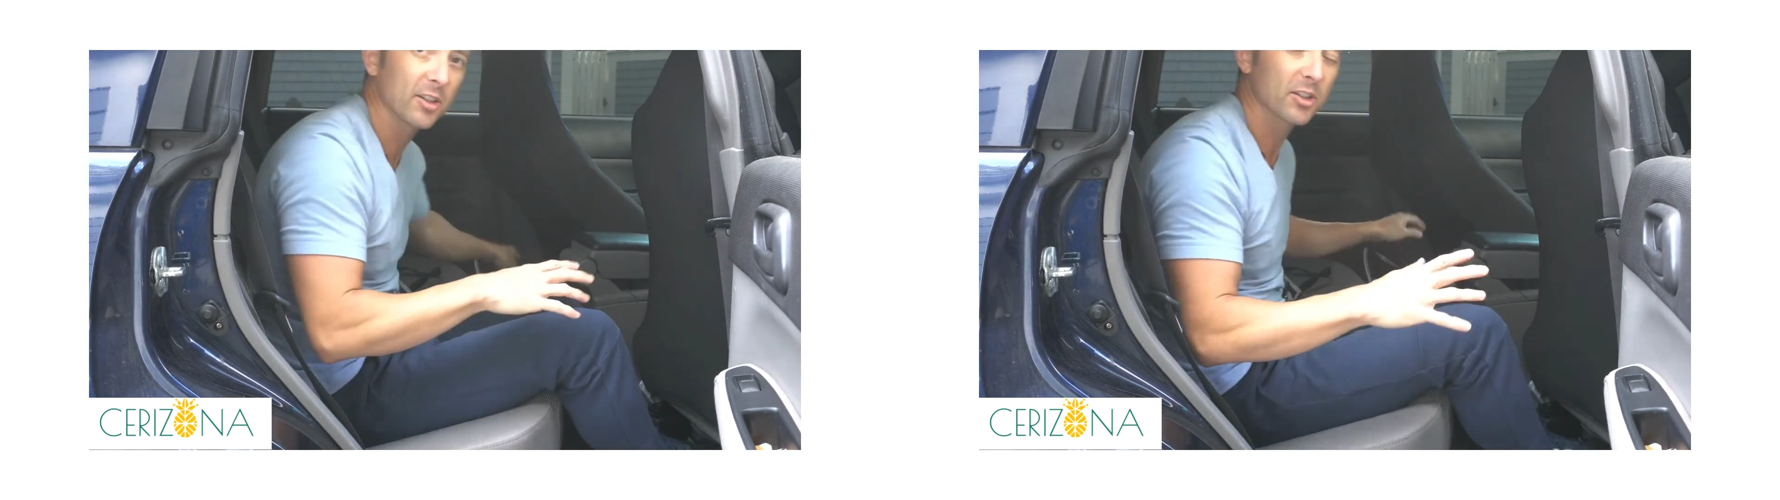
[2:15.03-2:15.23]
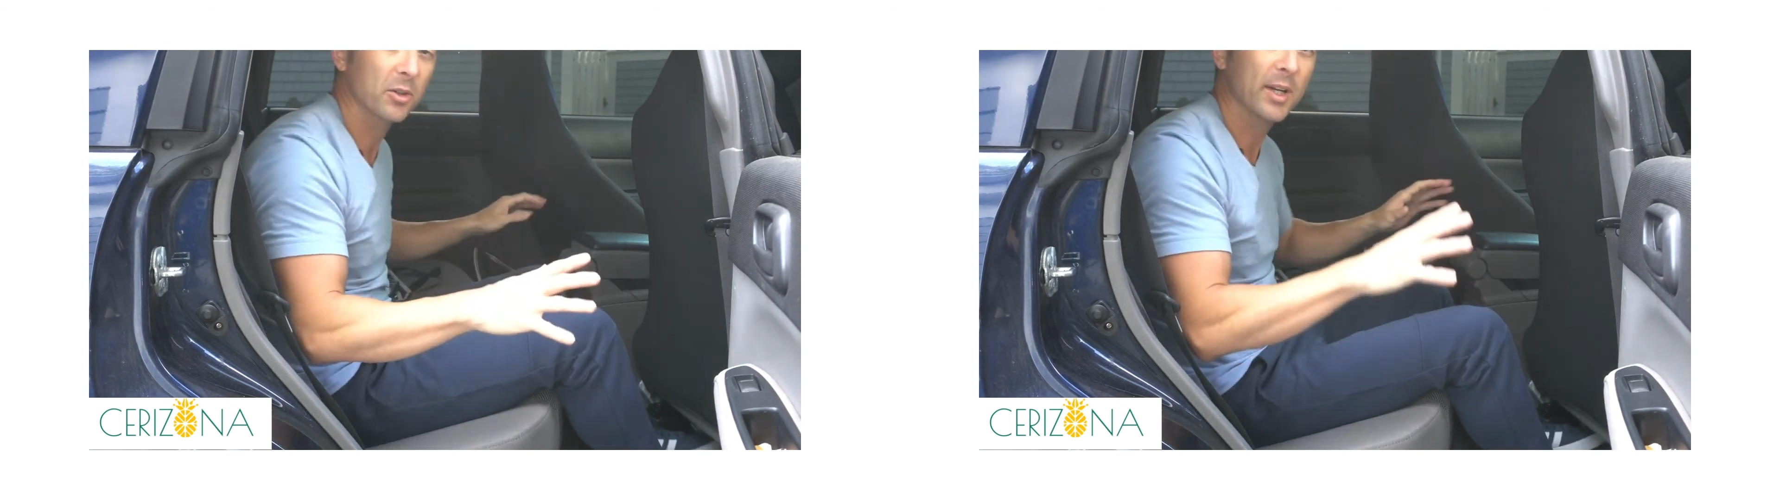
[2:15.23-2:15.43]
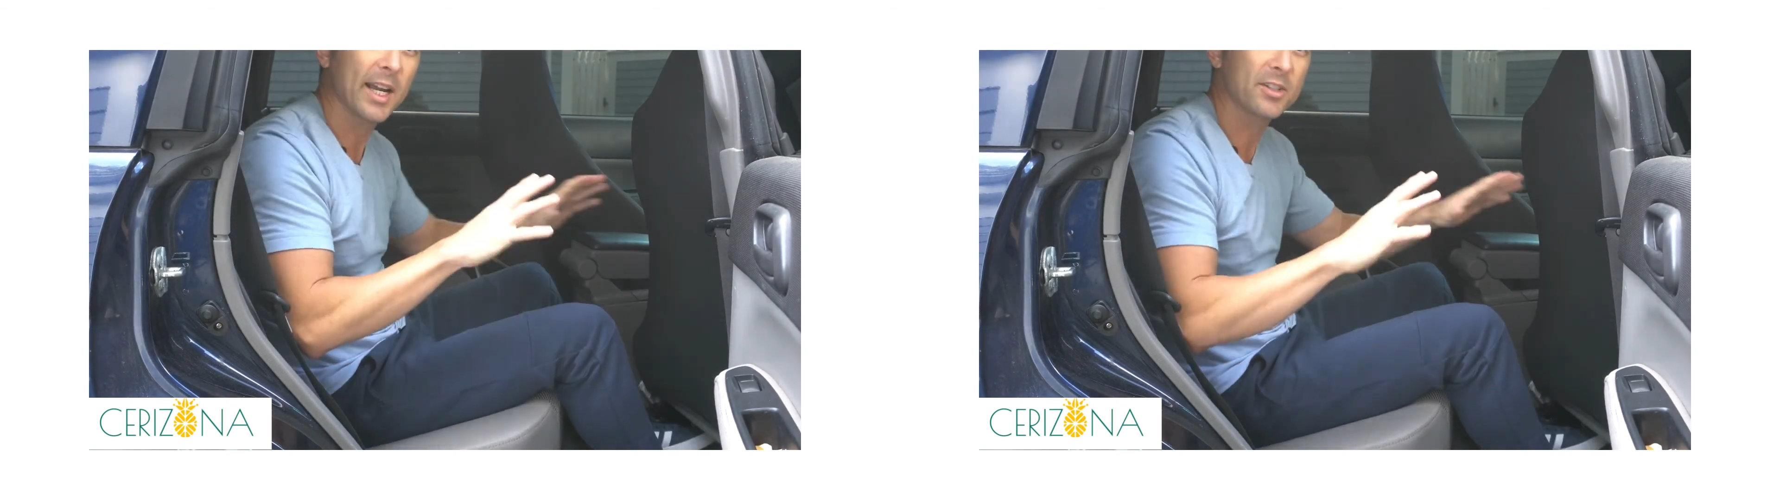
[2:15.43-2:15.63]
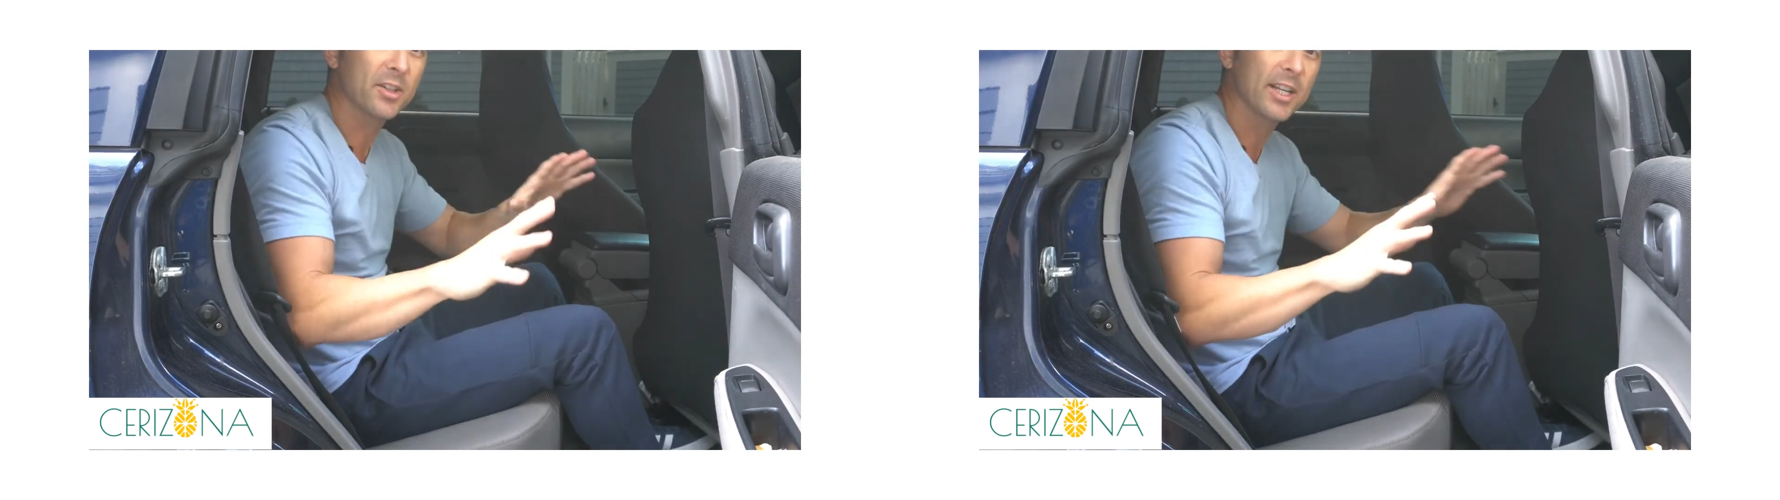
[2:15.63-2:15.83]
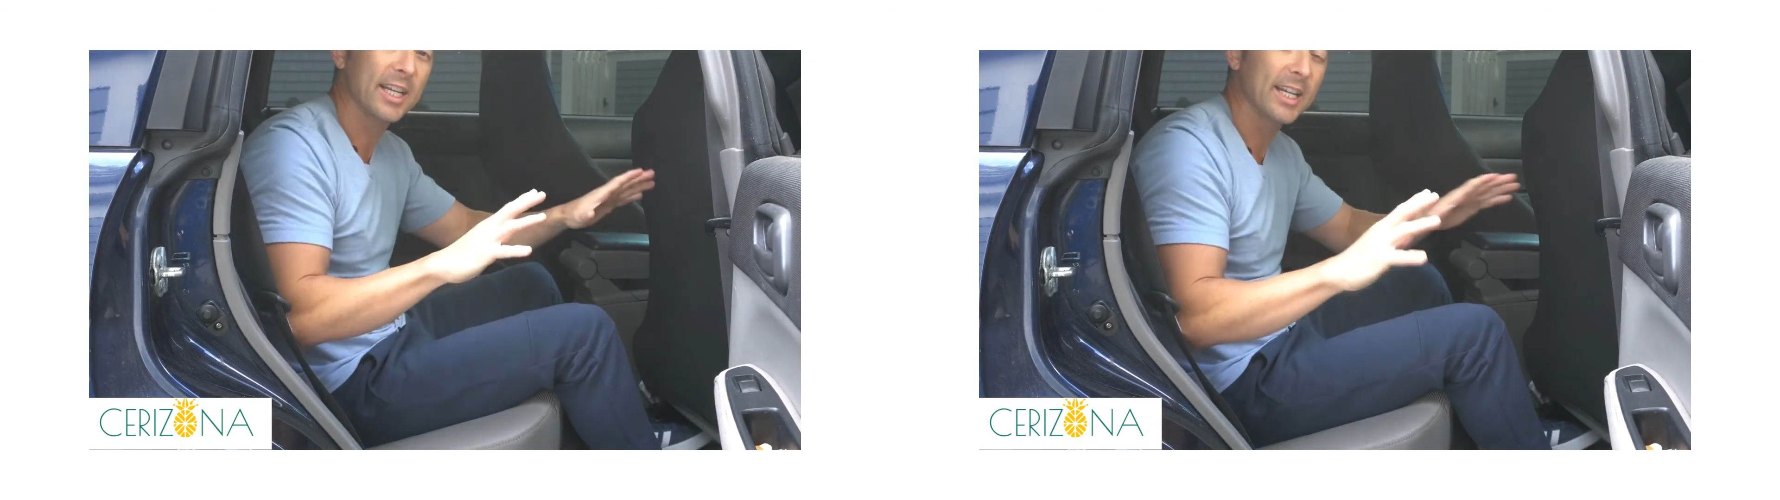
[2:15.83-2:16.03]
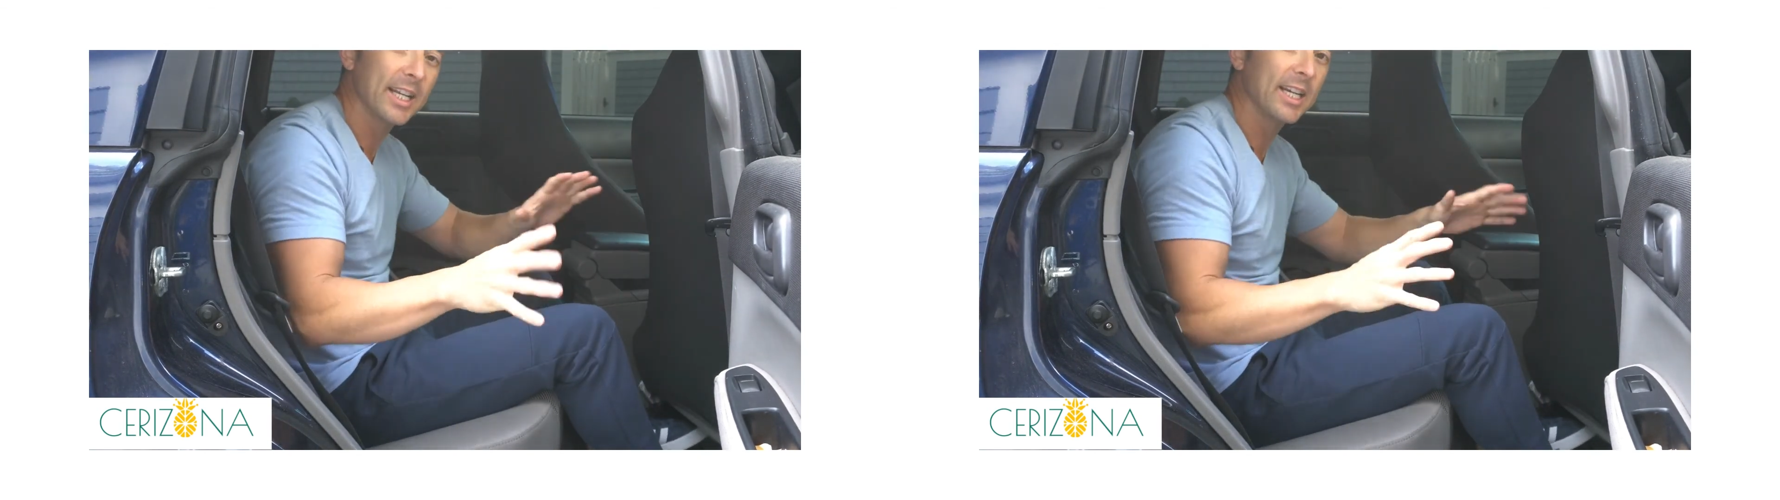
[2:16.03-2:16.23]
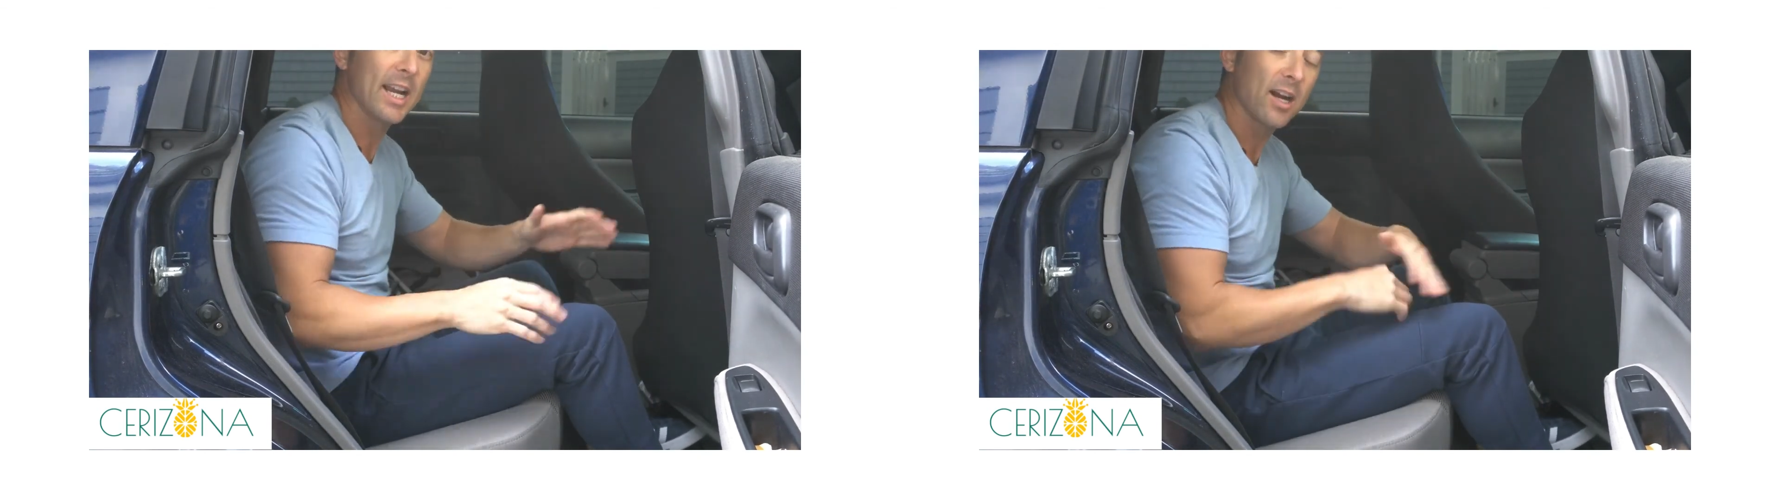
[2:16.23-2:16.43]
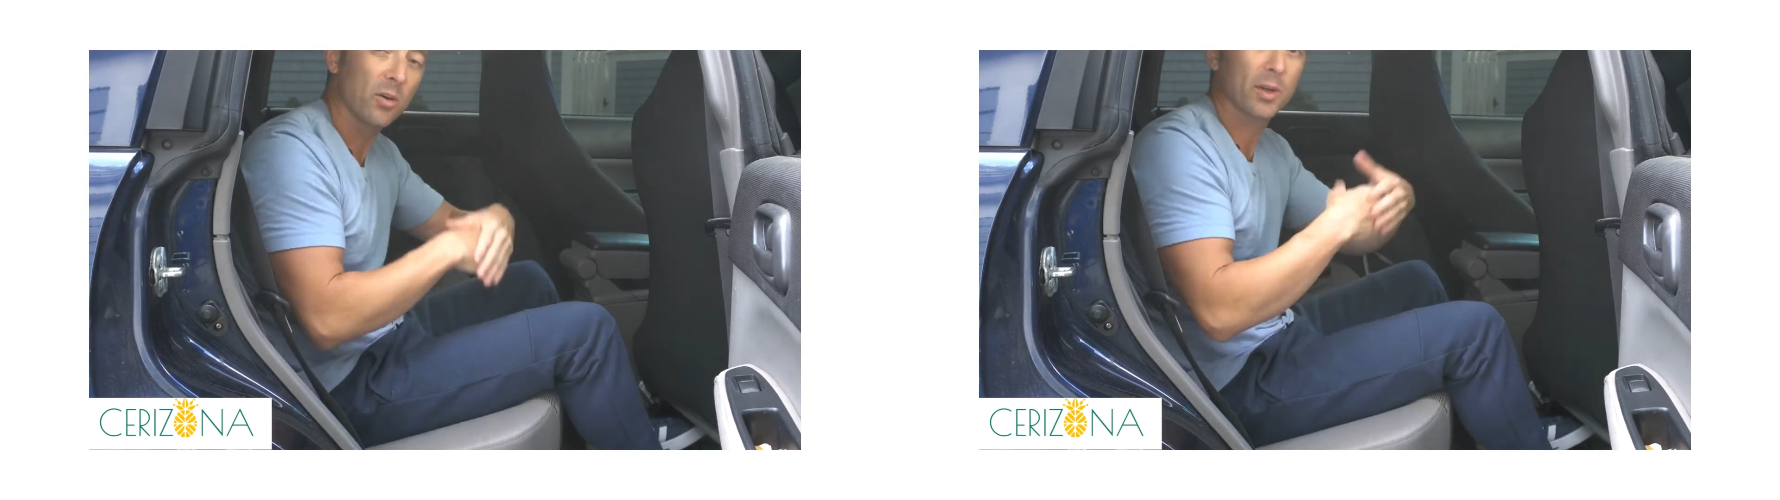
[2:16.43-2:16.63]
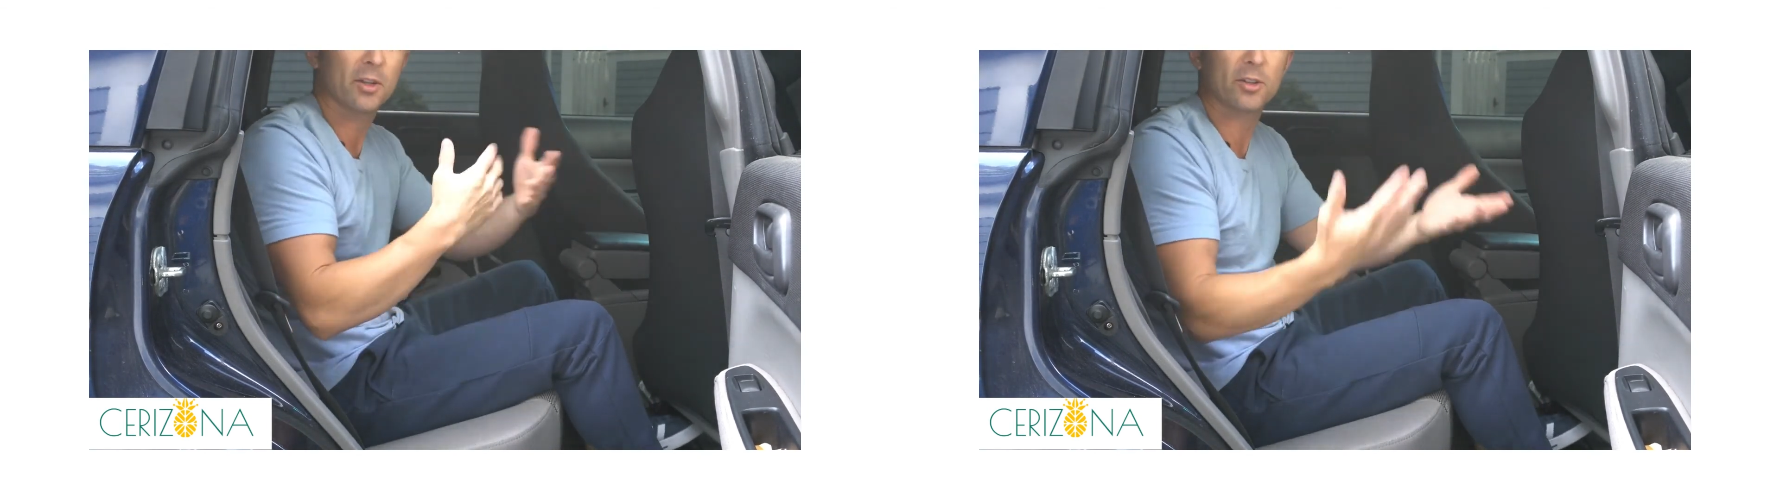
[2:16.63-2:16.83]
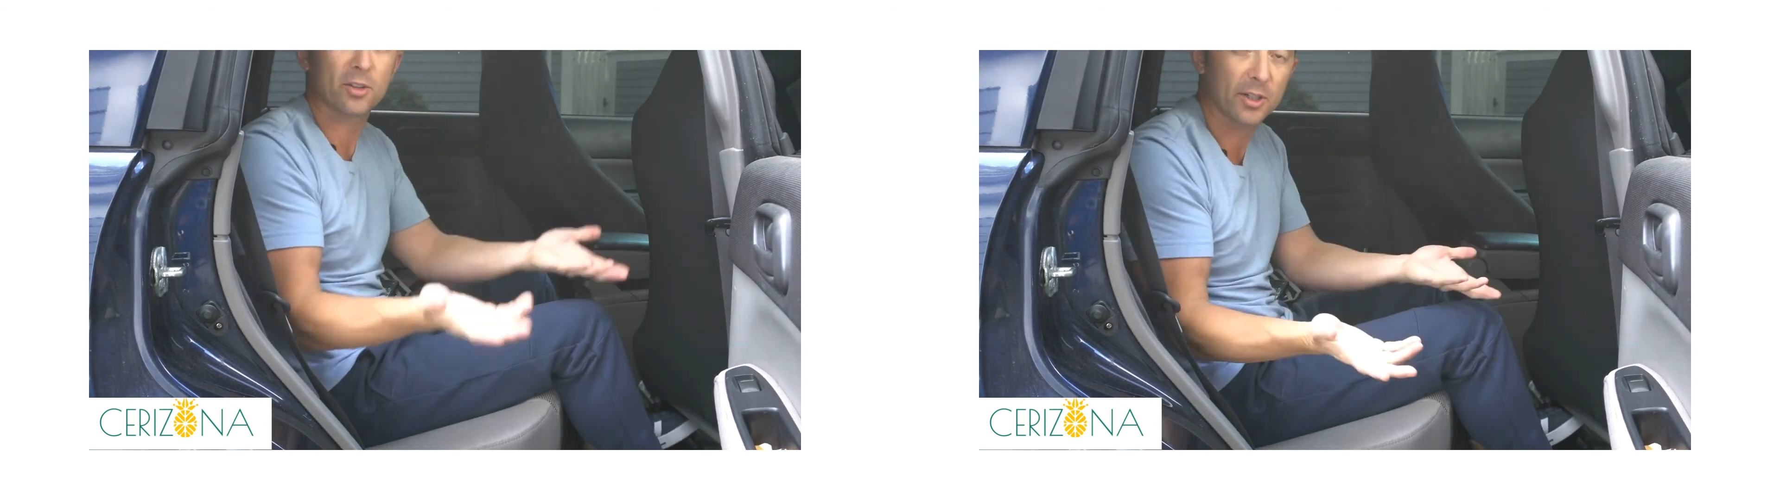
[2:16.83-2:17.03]
So way as you're getting in and out,
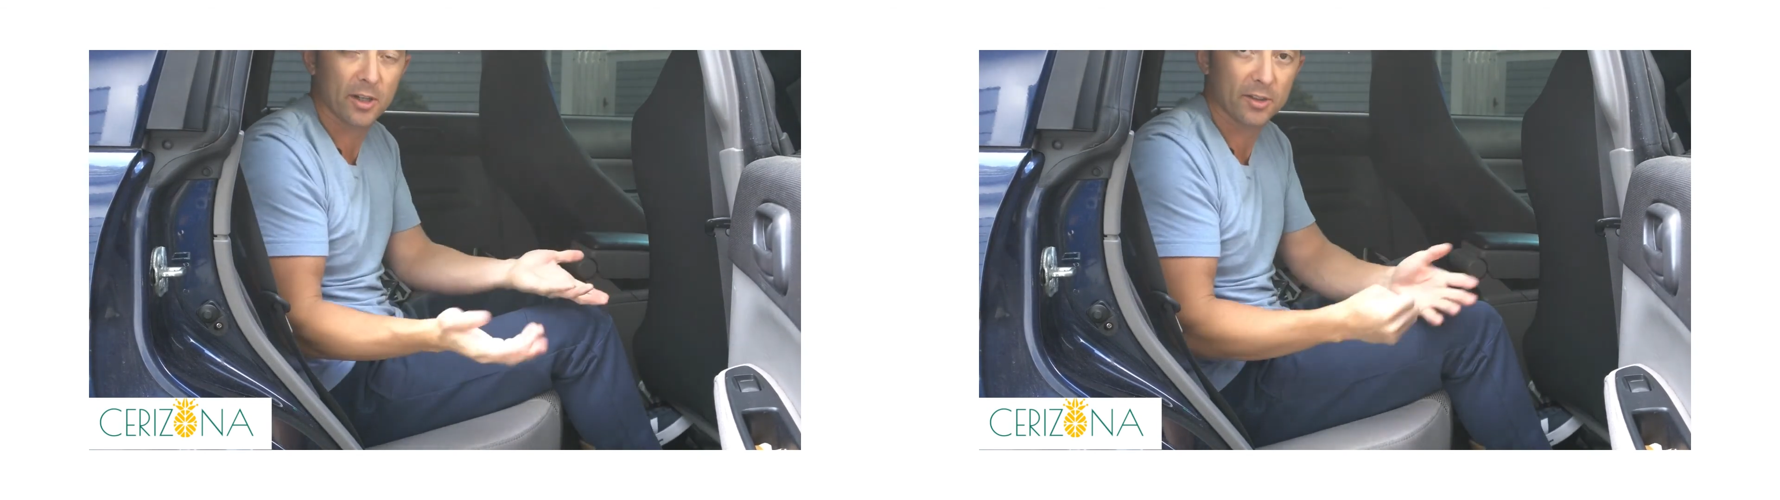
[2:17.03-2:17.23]
whether it's, you know,